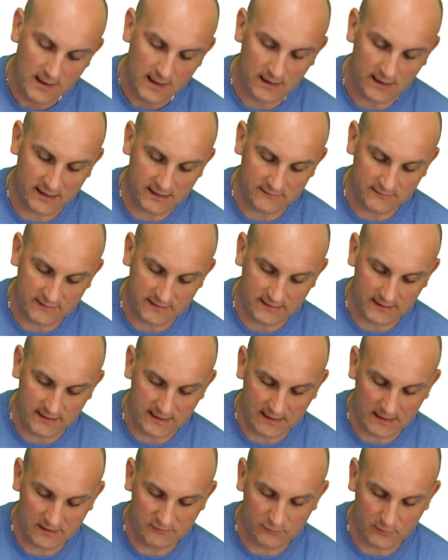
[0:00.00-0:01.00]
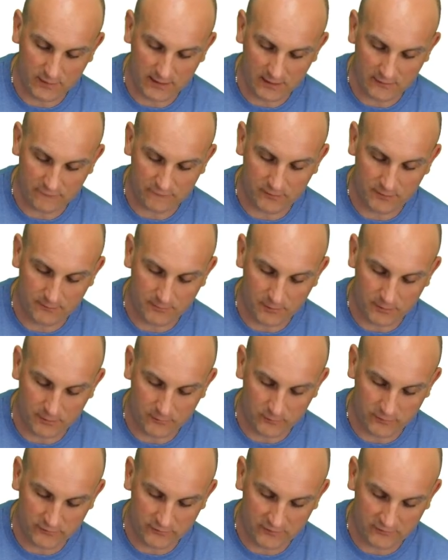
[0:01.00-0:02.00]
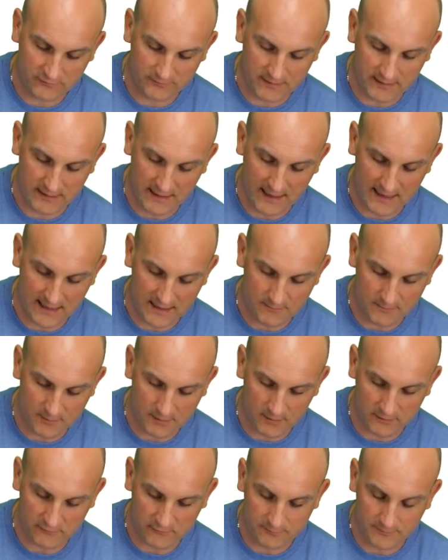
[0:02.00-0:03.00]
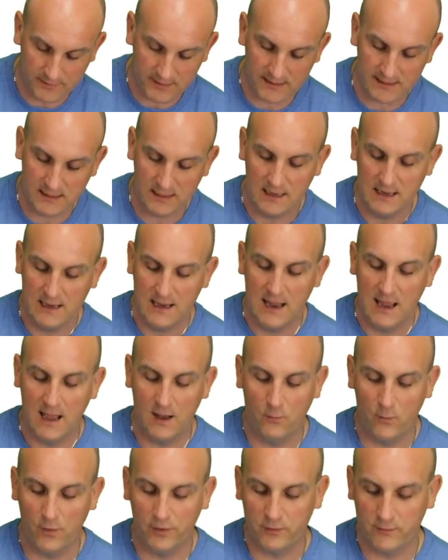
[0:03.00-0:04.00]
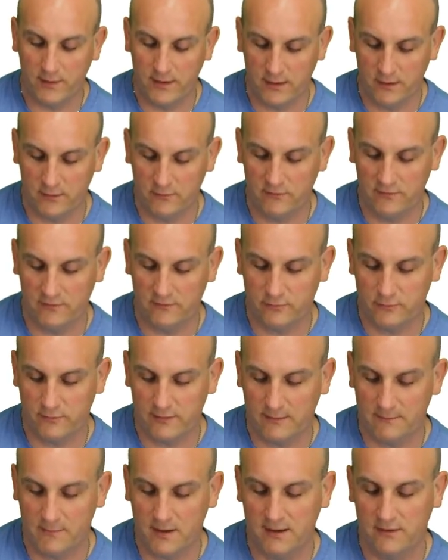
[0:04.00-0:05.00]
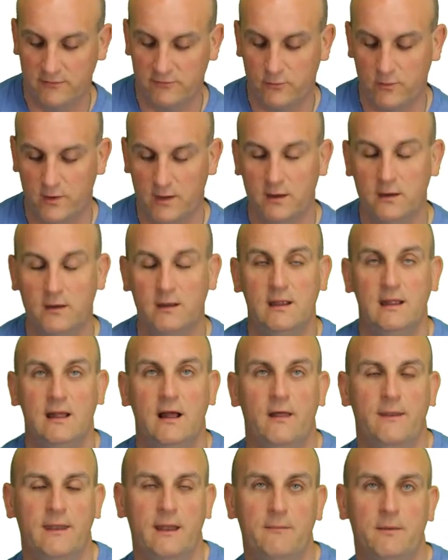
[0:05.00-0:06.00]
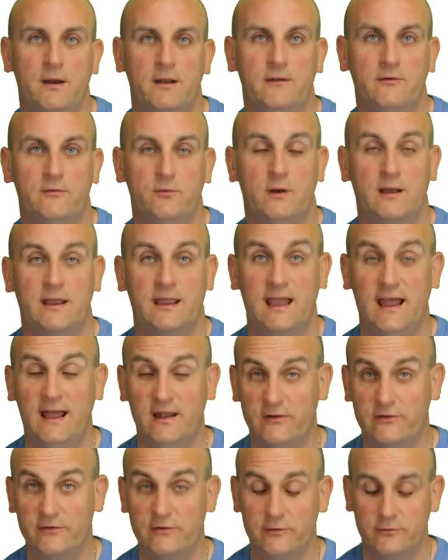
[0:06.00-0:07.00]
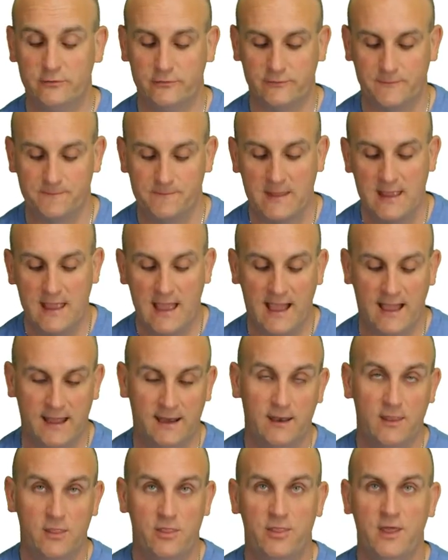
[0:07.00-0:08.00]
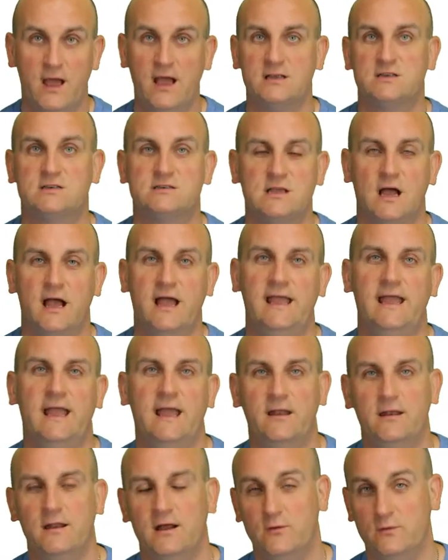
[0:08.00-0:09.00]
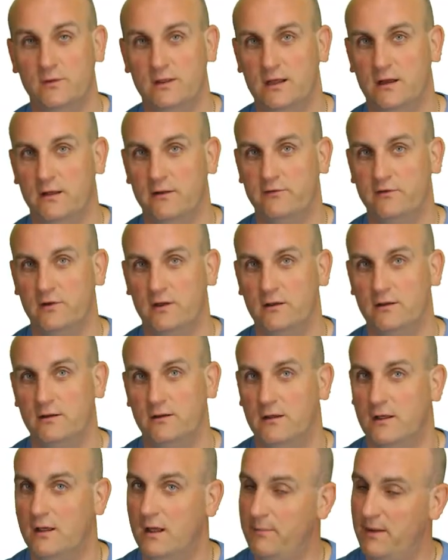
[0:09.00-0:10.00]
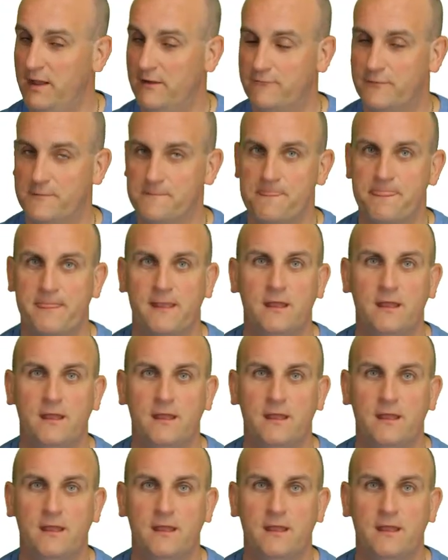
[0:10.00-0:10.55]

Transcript: and I can take a negative 1 out from the bottom which gives me a minus b and what do I notice? Well that minus 1 and that minus 1 cancels and thus I end up with the answer above.